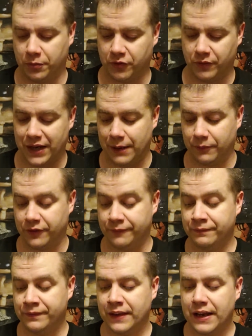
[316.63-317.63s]
up some names.
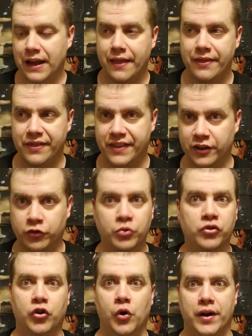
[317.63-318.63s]
This
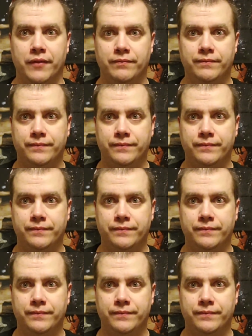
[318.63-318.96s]
was good.